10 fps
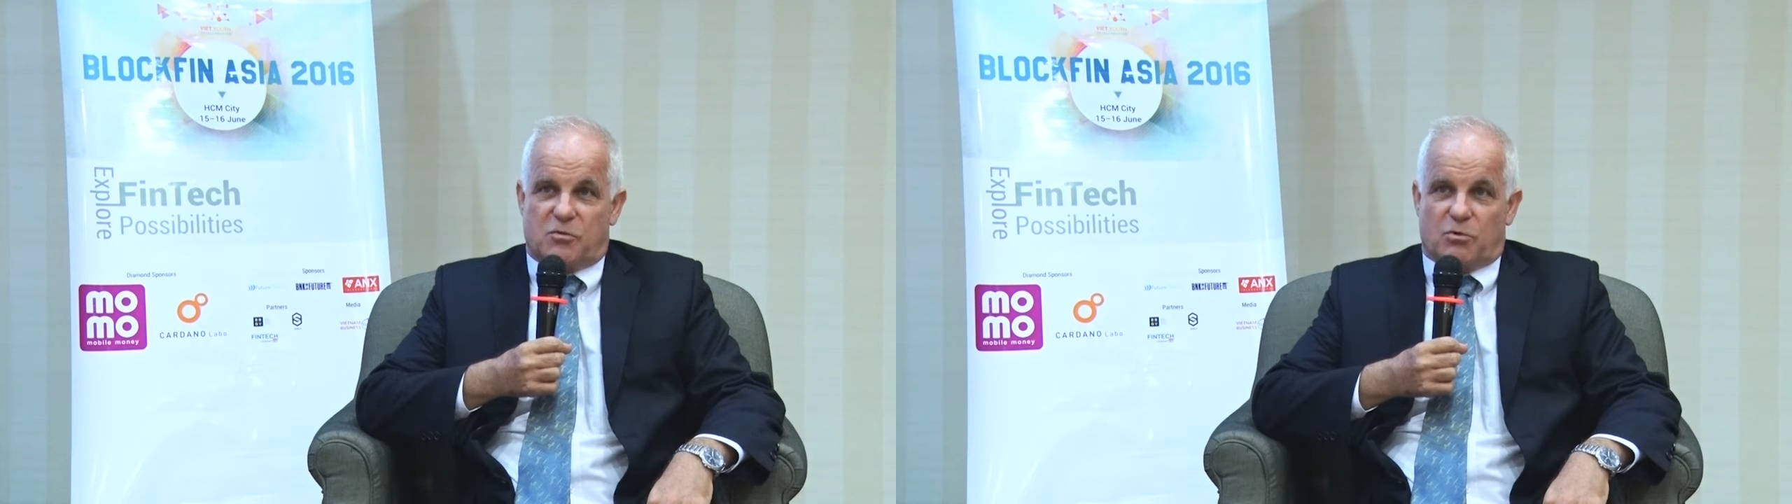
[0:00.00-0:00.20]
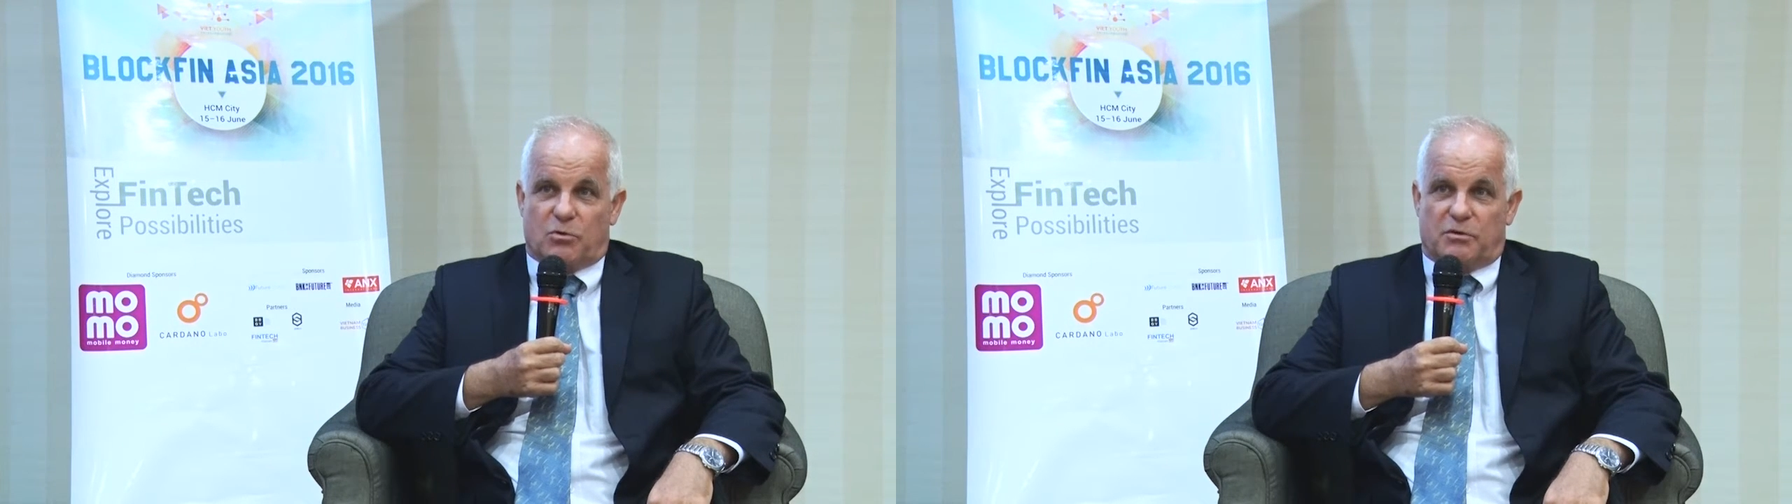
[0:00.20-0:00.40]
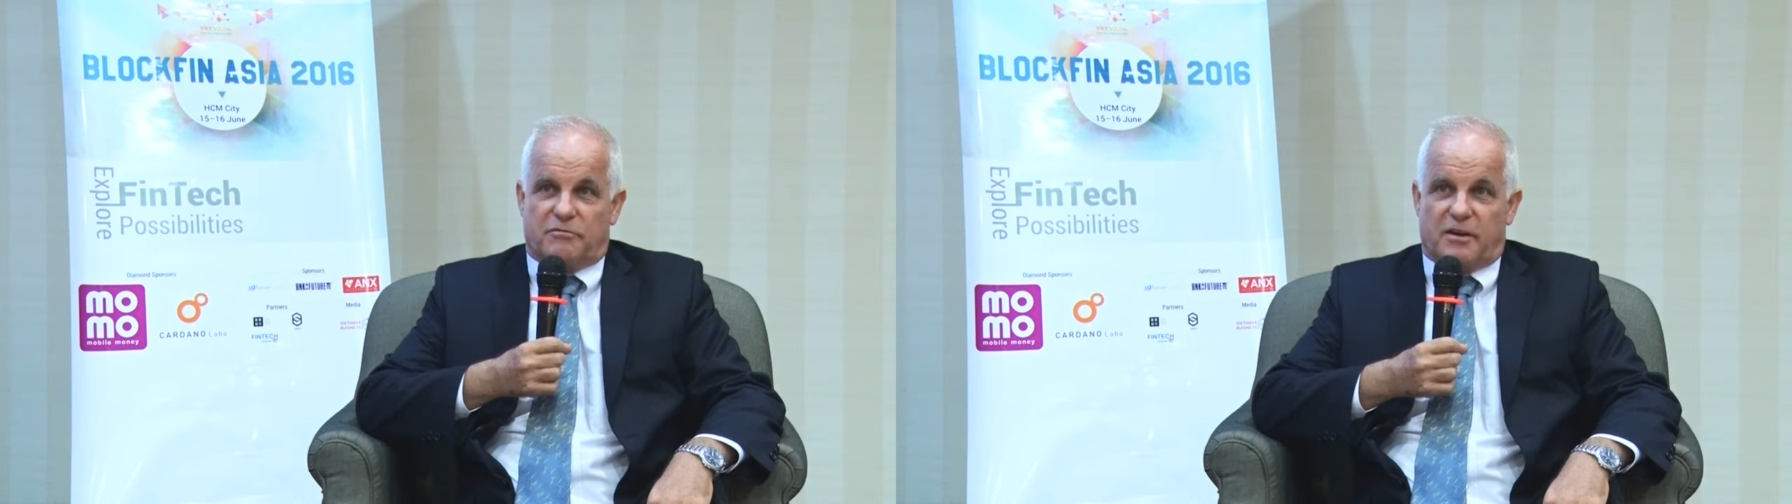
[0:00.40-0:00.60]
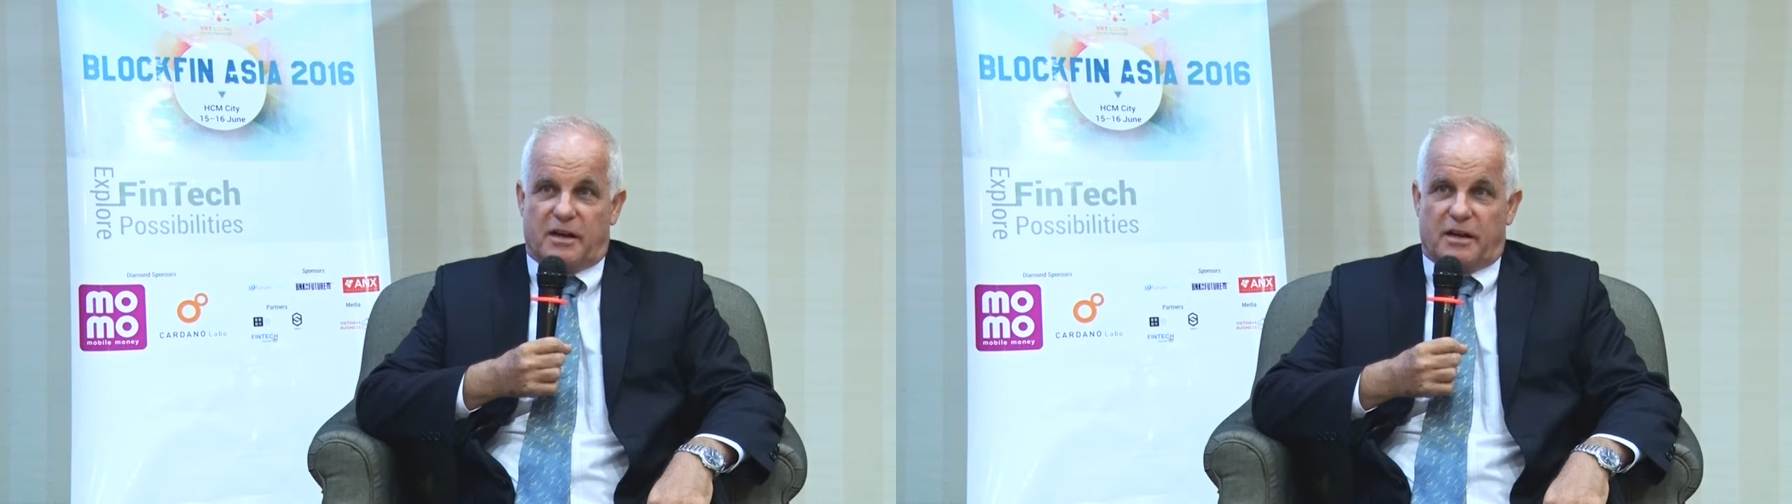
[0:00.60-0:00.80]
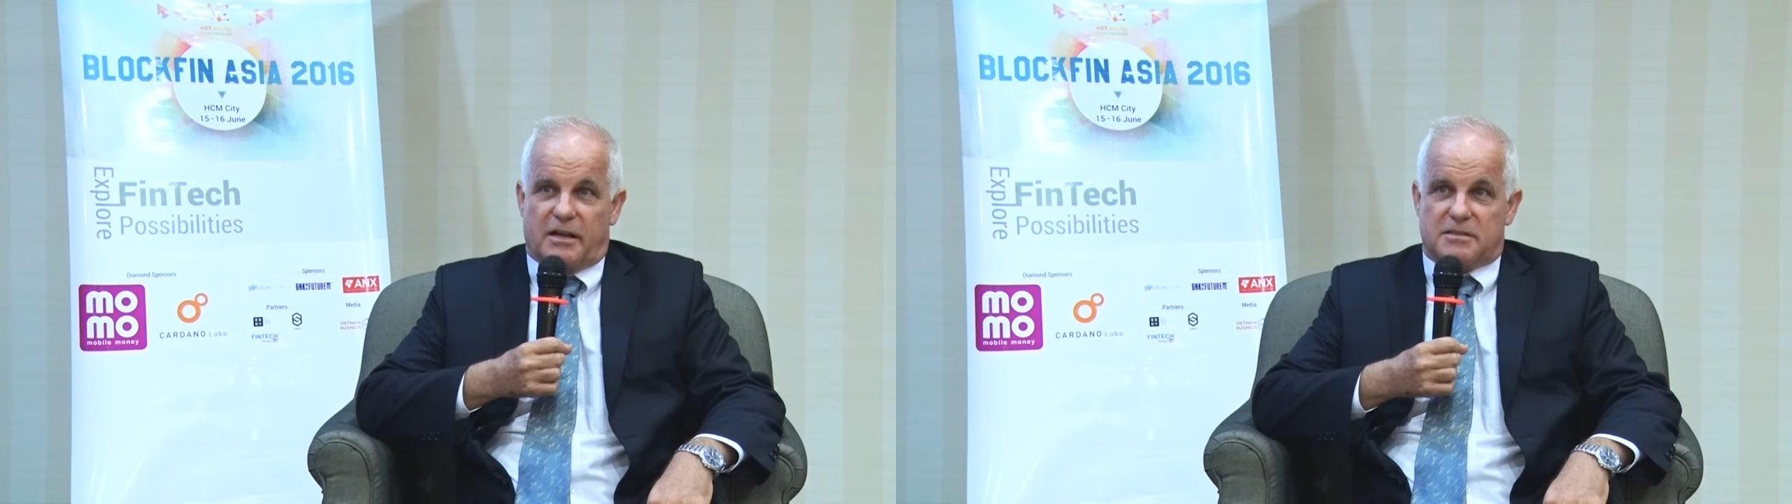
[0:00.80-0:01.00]
world of
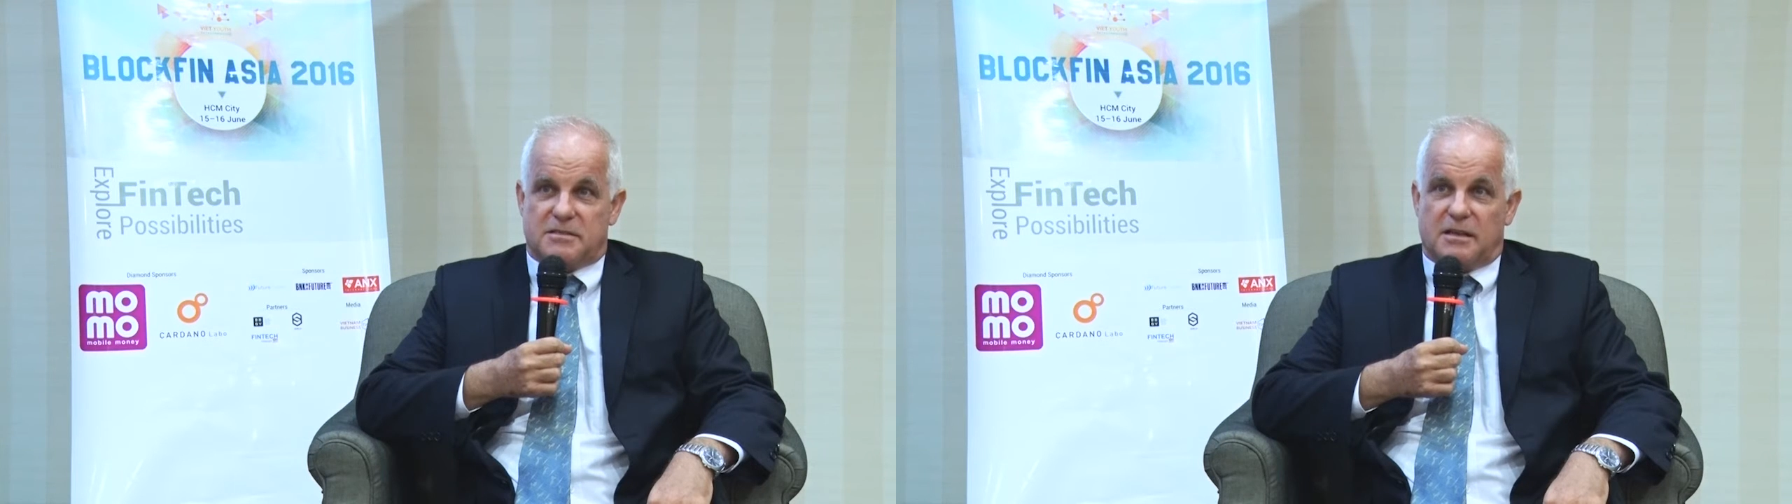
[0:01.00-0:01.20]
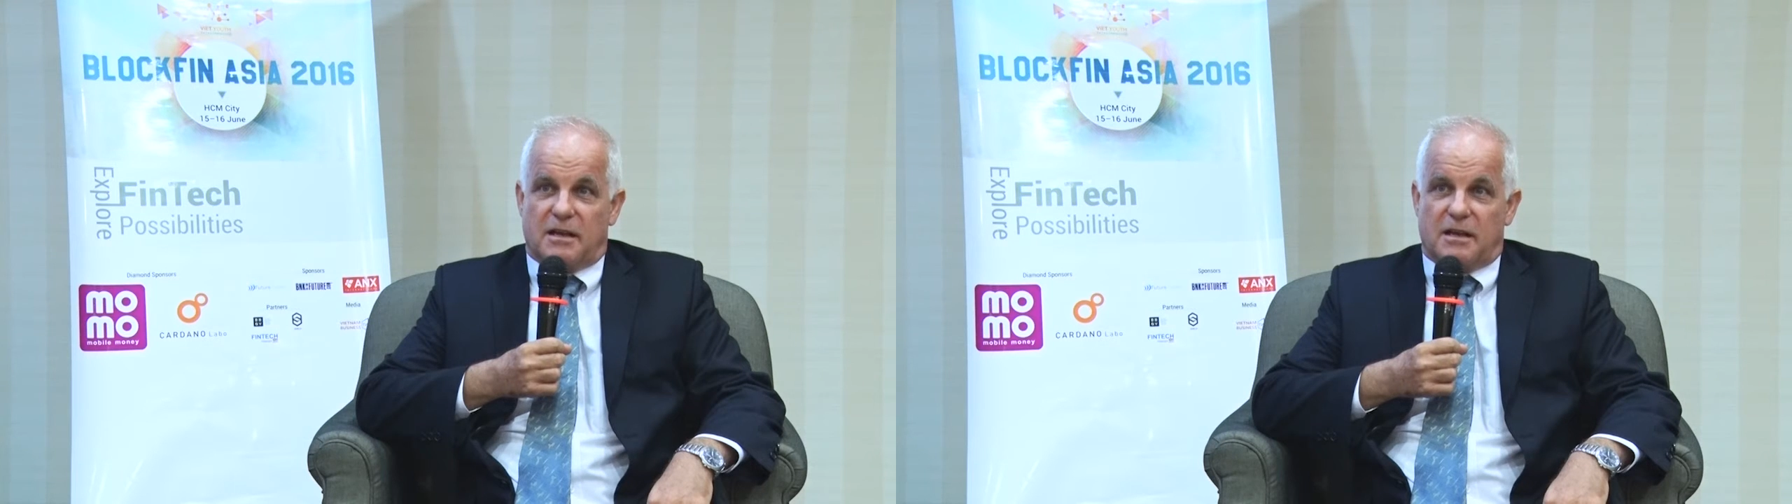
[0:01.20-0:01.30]
finance,